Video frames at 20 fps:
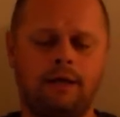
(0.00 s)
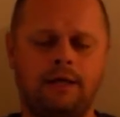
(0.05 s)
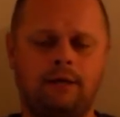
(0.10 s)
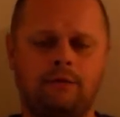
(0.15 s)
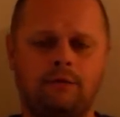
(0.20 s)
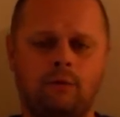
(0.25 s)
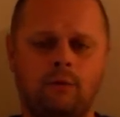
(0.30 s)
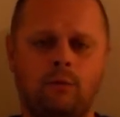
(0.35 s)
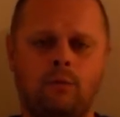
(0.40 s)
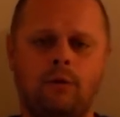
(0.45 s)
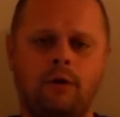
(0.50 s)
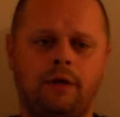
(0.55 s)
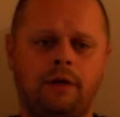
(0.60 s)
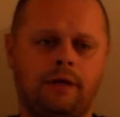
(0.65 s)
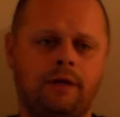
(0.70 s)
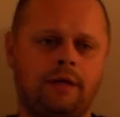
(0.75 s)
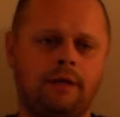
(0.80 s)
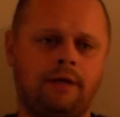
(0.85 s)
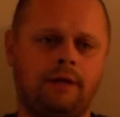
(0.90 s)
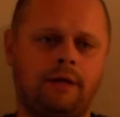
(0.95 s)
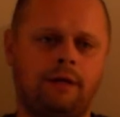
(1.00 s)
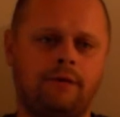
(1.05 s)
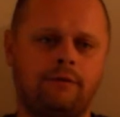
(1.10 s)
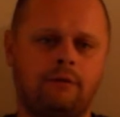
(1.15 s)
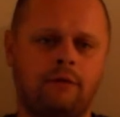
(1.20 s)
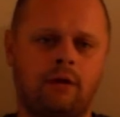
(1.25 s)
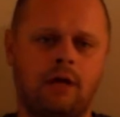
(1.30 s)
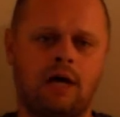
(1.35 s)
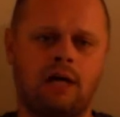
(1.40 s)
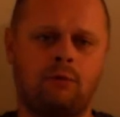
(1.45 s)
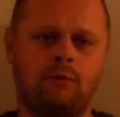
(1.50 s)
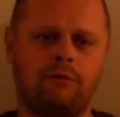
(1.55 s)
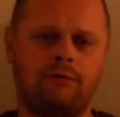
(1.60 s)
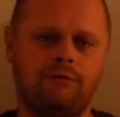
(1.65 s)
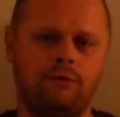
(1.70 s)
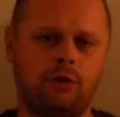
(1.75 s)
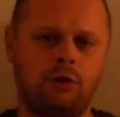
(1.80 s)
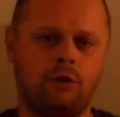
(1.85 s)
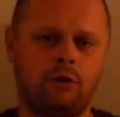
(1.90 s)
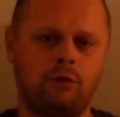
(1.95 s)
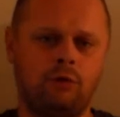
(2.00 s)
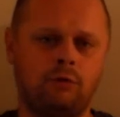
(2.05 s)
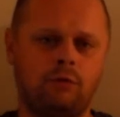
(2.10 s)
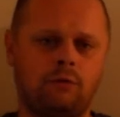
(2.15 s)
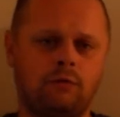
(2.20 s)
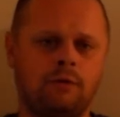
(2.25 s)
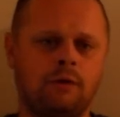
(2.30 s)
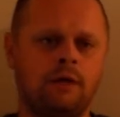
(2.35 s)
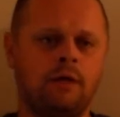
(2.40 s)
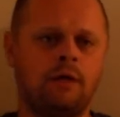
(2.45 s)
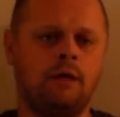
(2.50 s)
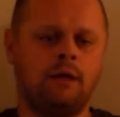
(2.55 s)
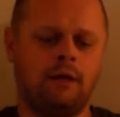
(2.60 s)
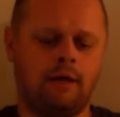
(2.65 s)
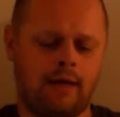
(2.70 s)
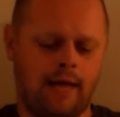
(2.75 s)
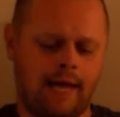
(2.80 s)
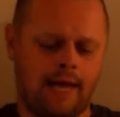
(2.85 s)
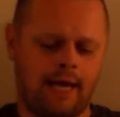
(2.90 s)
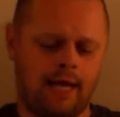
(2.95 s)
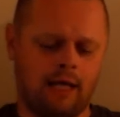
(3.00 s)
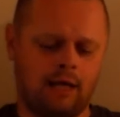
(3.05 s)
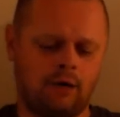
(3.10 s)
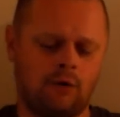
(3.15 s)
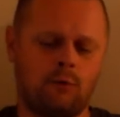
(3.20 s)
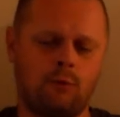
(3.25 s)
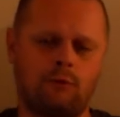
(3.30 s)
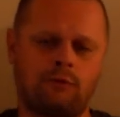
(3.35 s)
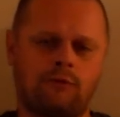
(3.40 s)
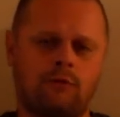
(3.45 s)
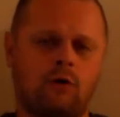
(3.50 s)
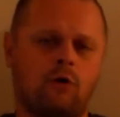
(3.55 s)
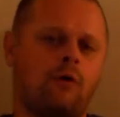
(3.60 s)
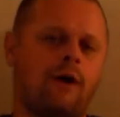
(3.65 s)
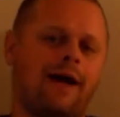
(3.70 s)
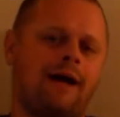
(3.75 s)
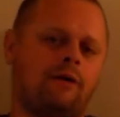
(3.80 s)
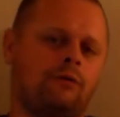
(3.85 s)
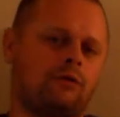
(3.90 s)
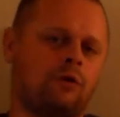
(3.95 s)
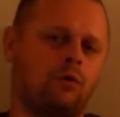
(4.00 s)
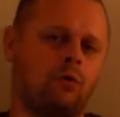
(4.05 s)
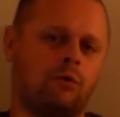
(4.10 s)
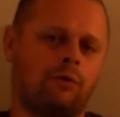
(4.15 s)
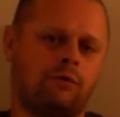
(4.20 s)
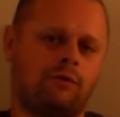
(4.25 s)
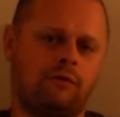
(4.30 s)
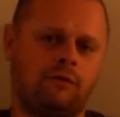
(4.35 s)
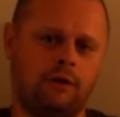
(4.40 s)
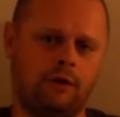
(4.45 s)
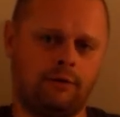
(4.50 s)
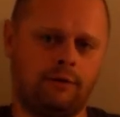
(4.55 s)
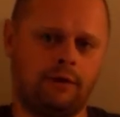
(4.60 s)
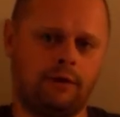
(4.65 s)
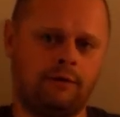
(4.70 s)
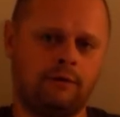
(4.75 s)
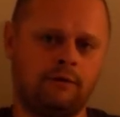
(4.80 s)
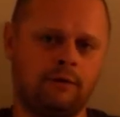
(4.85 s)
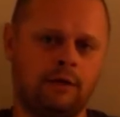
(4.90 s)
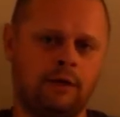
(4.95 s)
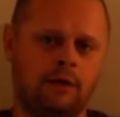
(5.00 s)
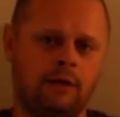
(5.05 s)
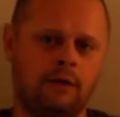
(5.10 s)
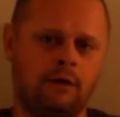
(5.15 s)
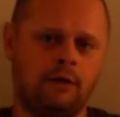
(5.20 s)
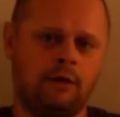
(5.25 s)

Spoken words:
He's the one that does a lot of reviews, and of course the Crash Course series.